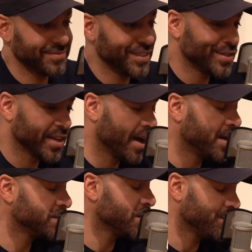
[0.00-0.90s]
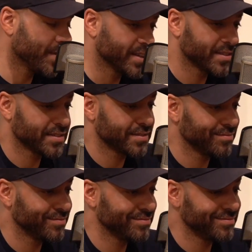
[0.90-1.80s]
used to go in his office
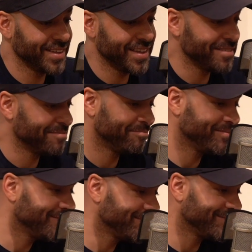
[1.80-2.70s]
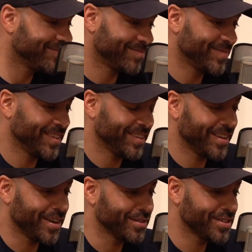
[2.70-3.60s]
and
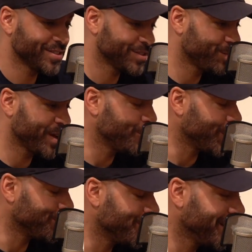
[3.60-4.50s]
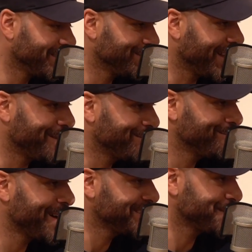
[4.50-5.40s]
just speak one-on-one, like
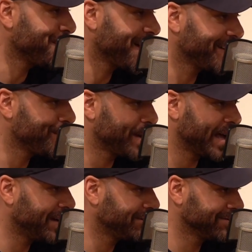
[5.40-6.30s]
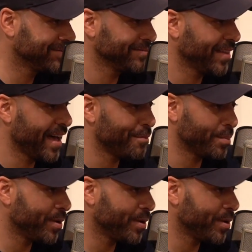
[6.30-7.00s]
man-to-man, about how my